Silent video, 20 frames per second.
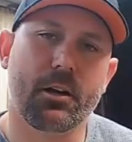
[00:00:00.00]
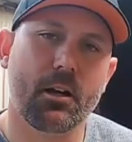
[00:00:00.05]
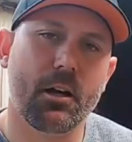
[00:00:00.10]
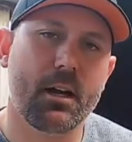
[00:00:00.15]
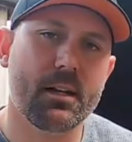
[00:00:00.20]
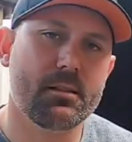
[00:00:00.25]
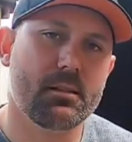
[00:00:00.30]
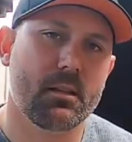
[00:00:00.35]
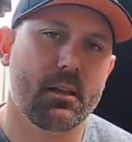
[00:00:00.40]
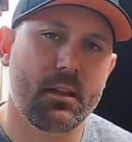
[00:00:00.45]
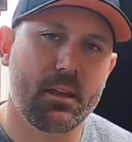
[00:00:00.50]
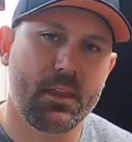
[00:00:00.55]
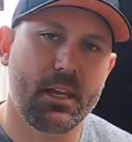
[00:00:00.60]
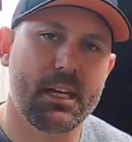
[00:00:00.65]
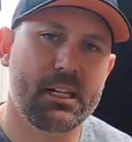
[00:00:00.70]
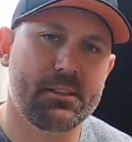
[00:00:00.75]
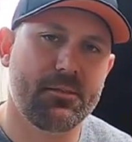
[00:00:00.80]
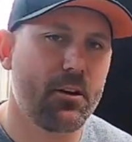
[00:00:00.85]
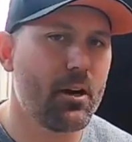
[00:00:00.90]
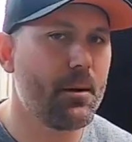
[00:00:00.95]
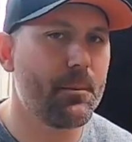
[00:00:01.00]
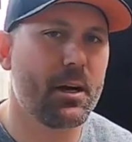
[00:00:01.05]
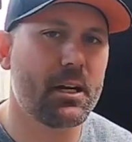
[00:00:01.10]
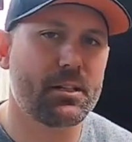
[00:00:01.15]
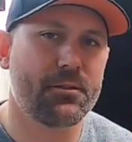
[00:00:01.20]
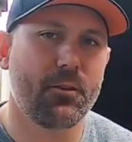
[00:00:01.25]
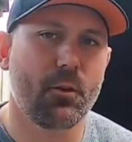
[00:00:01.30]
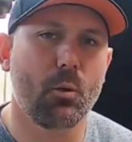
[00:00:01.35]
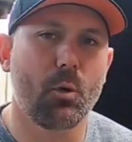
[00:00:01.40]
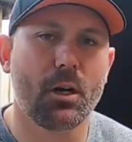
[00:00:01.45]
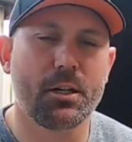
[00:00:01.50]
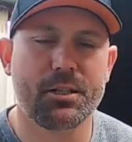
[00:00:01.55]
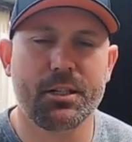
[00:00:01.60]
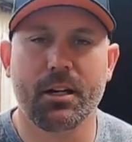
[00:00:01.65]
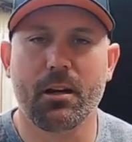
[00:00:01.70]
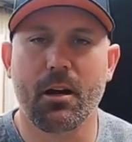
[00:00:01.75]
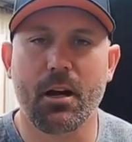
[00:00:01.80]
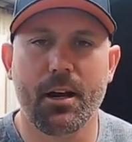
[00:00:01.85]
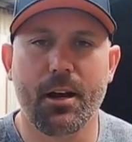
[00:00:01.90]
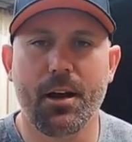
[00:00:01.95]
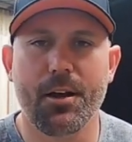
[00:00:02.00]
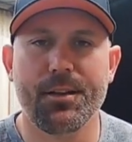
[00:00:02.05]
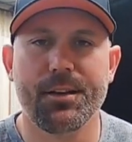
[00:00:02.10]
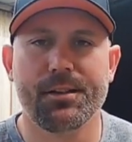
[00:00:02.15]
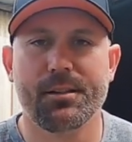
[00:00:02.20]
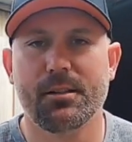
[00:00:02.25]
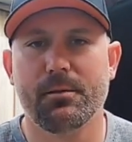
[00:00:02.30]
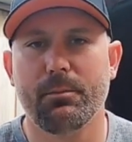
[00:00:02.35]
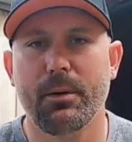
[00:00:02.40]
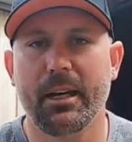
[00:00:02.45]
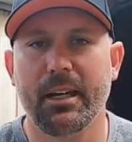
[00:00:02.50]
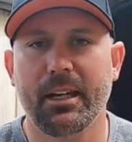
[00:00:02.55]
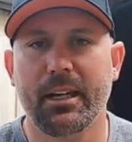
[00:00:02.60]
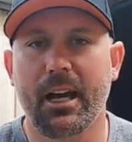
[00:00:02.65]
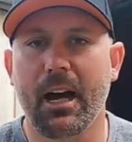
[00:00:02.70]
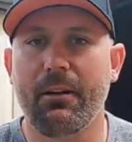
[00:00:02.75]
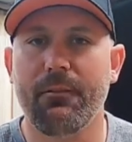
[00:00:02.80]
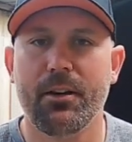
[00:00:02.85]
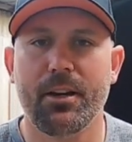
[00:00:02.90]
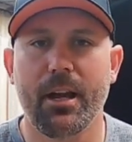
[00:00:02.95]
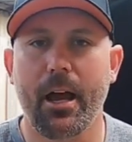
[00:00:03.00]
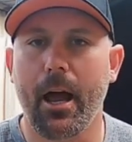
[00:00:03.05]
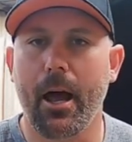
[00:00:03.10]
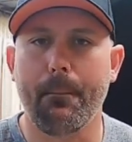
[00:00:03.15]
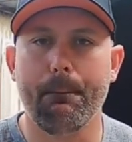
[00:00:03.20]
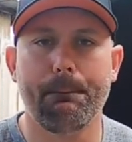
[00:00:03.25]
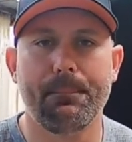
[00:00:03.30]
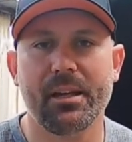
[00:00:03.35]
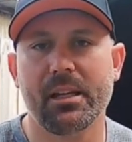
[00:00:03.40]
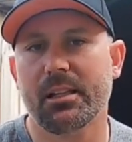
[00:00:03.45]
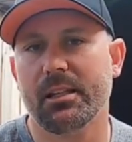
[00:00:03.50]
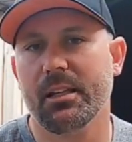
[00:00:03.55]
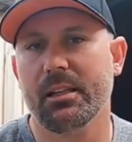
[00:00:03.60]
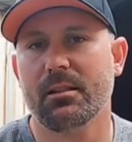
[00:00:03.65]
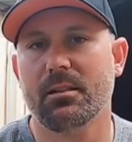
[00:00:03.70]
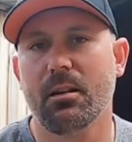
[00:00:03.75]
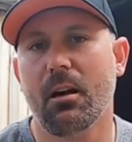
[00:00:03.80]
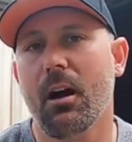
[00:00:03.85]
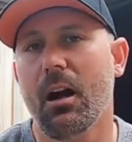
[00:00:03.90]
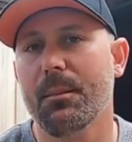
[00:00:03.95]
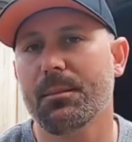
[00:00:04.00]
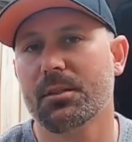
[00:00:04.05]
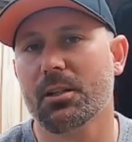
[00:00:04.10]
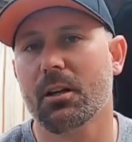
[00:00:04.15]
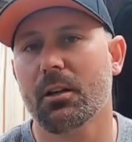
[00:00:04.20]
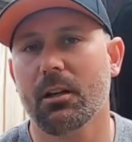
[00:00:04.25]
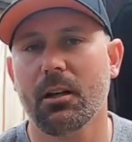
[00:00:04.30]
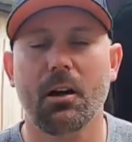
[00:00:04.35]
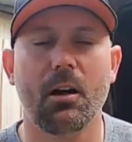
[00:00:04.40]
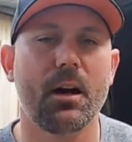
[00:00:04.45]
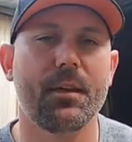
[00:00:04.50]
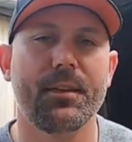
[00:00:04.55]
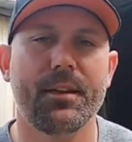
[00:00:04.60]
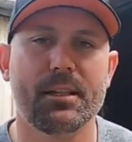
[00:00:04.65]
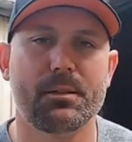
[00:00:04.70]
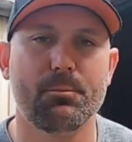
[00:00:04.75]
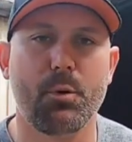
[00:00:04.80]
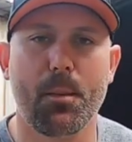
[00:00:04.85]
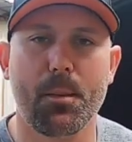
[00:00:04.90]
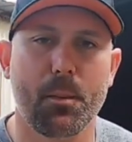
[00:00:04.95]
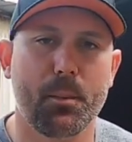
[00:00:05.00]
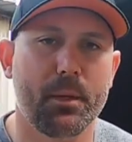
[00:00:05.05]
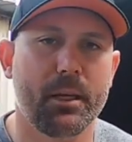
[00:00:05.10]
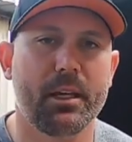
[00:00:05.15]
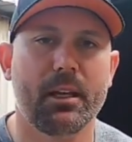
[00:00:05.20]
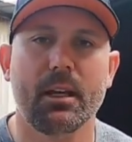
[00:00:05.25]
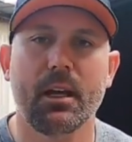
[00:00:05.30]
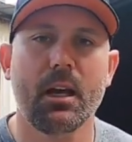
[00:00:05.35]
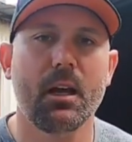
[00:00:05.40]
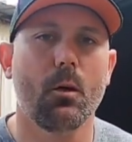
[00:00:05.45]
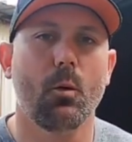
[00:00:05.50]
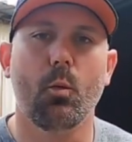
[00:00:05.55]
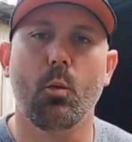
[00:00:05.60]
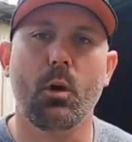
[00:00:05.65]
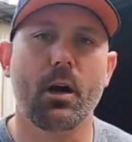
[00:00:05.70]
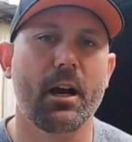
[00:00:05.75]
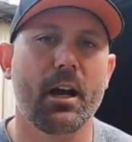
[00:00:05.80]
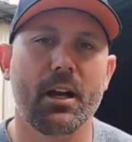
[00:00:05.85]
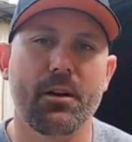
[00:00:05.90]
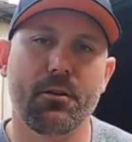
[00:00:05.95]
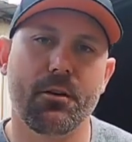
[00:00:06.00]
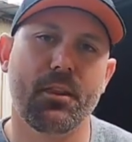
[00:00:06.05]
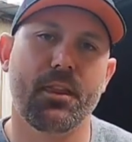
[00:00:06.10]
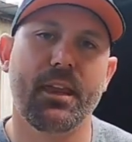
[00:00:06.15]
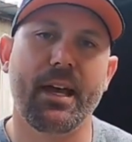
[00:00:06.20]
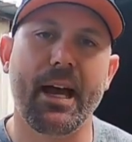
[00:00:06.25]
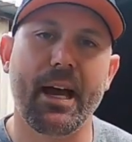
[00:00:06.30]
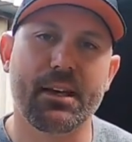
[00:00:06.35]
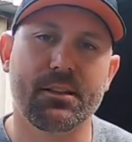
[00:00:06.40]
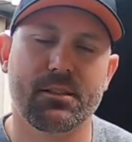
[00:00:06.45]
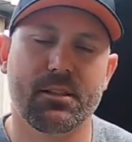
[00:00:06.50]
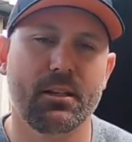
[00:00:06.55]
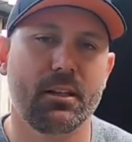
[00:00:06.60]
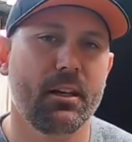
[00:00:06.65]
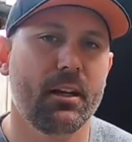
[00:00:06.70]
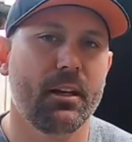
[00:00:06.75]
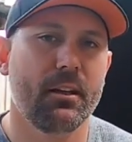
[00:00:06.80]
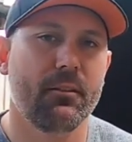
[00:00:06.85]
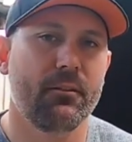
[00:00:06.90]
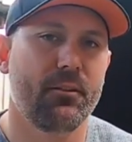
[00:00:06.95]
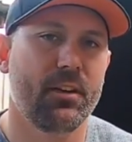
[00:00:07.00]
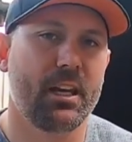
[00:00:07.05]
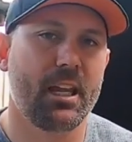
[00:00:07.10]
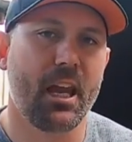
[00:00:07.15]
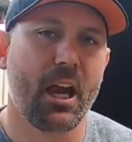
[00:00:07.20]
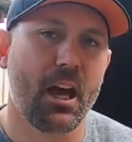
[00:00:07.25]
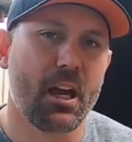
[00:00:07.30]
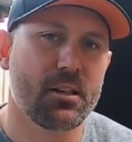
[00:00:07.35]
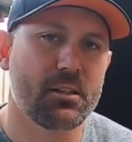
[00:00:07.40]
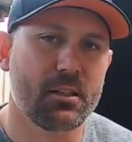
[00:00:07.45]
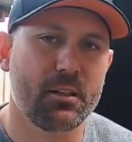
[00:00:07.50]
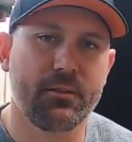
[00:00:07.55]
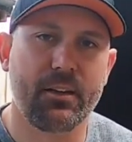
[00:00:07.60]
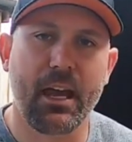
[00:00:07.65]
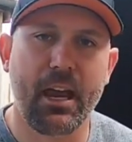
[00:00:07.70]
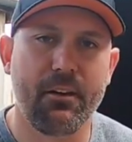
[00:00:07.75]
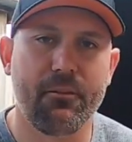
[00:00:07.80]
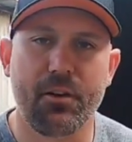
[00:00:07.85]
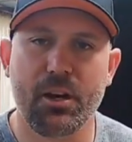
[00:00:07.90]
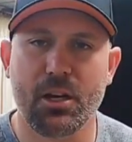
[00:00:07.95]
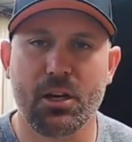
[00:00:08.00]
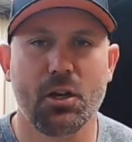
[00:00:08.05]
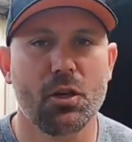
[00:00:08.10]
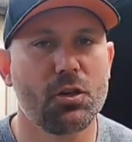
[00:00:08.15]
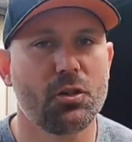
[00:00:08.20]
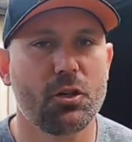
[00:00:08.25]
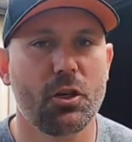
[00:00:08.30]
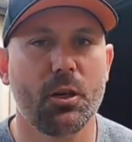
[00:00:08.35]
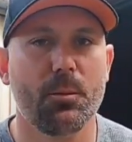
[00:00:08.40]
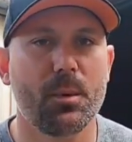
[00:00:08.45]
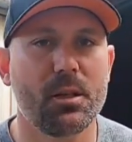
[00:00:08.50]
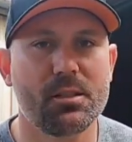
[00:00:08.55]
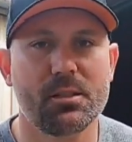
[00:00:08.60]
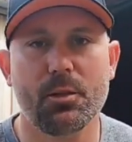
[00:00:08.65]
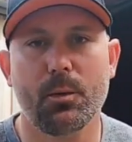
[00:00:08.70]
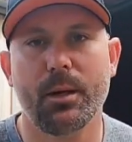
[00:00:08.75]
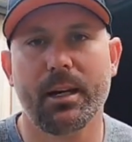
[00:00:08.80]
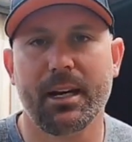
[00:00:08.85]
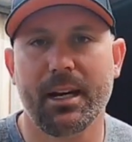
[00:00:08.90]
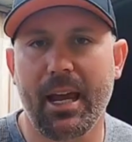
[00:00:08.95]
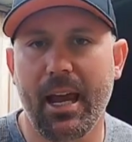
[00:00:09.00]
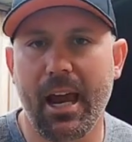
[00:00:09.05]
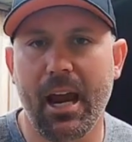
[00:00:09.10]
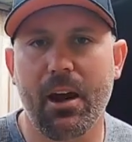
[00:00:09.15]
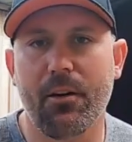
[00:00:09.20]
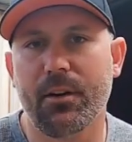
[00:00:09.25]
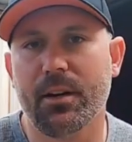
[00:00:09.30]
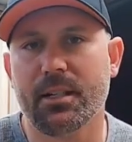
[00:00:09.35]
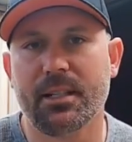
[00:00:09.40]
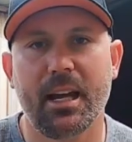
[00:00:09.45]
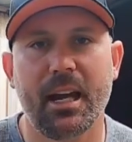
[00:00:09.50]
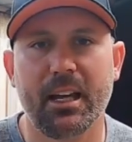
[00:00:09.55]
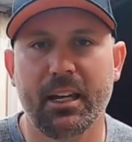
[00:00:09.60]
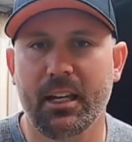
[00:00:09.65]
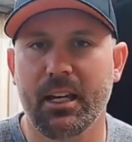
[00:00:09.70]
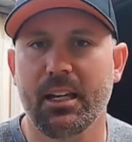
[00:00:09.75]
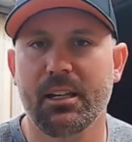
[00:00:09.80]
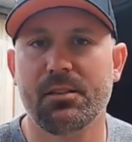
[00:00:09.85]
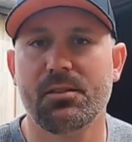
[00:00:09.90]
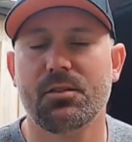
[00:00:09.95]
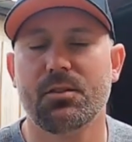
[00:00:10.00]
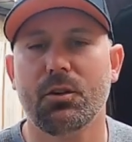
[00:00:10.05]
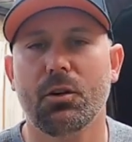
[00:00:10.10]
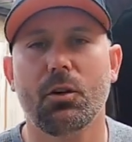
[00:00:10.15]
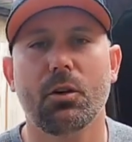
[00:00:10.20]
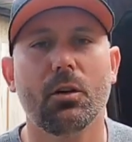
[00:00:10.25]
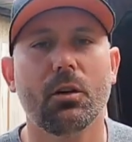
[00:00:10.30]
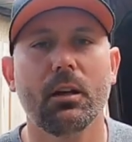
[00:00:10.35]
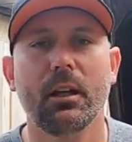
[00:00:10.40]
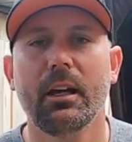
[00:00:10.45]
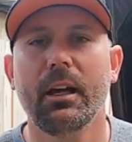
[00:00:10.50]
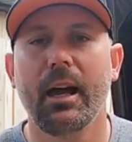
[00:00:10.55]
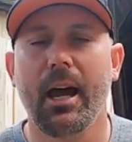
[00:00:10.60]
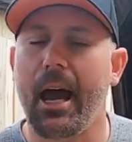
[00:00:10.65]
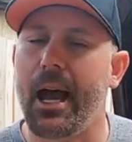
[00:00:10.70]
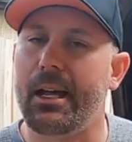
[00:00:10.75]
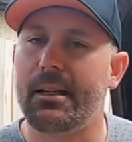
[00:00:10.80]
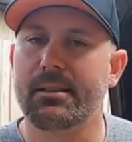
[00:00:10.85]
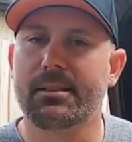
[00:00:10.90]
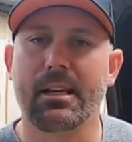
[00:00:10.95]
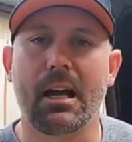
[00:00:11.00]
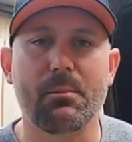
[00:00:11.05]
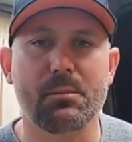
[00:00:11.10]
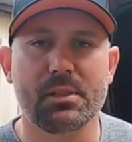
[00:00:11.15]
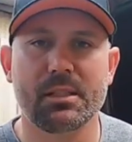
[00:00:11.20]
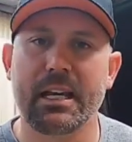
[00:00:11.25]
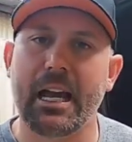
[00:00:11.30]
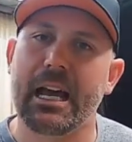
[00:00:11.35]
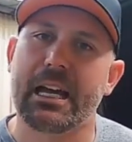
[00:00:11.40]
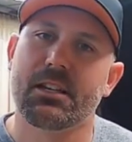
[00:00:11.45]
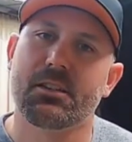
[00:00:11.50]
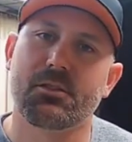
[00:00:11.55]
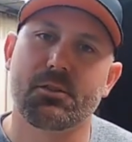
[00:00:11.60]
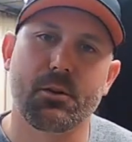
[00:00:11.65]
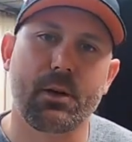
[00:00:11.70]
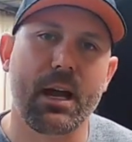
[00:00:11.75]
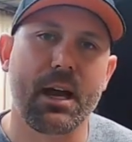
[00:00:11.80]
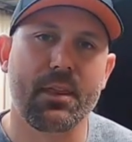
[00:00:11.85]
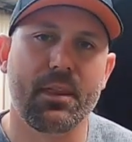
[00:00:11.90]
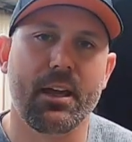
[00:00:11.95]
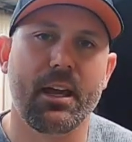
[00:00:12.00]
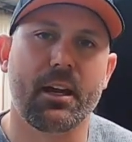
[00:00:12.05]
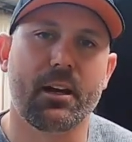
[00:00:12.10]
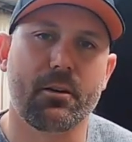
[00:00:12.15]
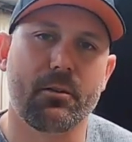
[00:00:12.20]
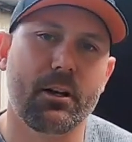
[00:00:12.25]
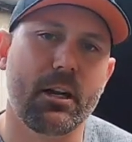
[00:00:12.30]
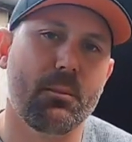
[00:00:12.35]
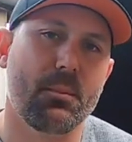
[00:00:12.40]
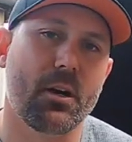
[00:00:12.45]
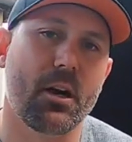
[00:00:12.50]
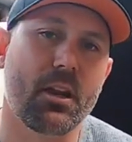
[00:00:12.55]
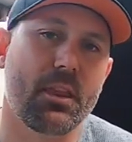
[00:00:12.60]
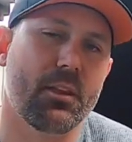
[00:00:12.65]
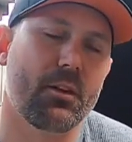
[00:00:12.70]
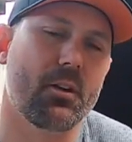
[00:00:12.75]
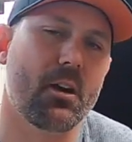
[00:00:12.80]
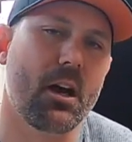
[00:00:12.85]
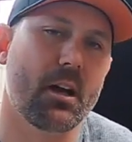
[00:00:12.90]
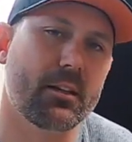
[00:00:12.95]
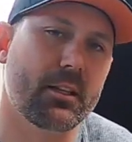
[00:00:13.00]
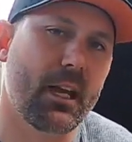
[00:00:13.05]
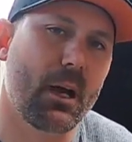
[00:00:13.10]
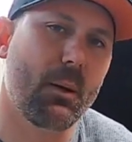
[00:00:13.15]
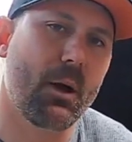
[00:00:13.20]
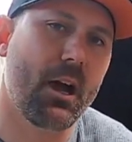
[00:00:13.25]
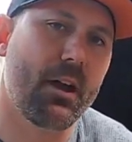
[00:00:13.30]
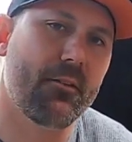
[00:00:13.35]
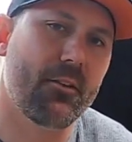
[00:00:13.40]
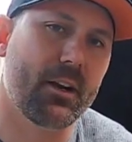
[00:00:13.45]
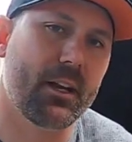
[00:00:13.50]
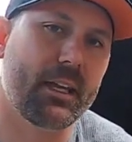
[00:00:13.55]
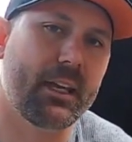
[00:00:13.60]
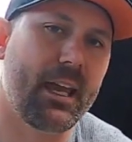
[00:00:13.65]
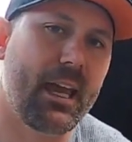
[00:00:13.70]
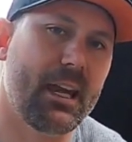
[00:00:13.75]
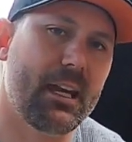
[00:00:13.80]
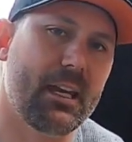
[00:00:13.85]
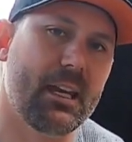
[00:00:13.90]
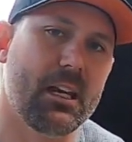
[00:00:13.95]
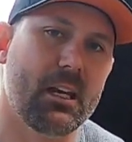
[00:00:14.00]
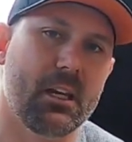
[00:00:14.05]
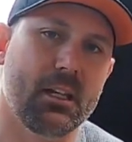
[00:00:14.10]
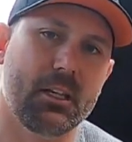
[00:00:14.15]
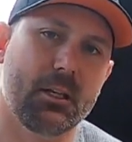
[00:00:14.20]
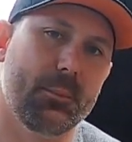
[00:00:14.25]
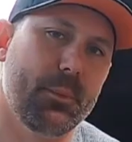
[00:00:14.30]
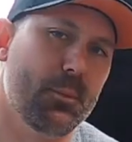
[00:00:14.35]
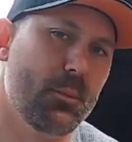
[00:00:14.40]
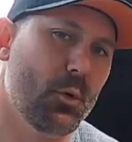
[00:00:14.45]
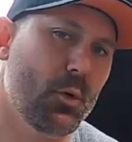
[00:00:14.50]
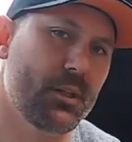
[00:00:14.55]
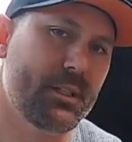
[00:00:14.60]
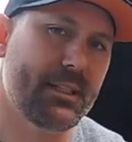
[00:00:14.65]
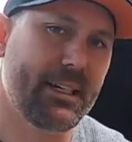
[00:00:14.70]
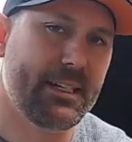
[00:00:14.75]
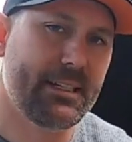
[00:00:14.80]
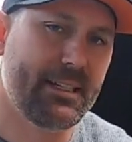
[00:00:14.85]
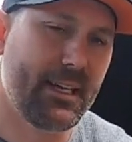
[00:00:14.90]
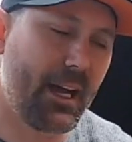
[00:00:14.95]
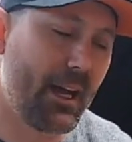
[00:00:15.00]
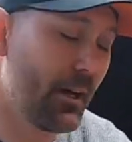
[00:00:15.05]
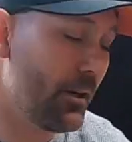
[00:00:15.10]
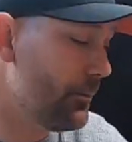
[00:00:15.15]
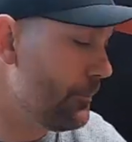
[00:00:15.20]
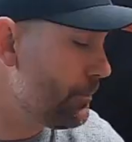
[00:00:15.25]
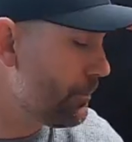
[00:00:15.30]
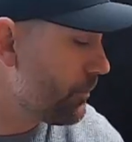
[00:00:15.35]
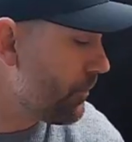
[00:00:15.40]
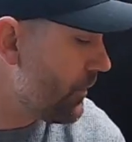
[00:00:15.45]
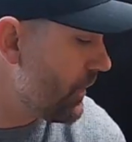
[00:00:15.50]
guys, thanks very much for watching. I know this has been covered a billion times online. There's probably 100,000 videos of every YouTuber's doing an air intake install at some stage throughout their career, but I thought I'd go over it again in a little bit more detail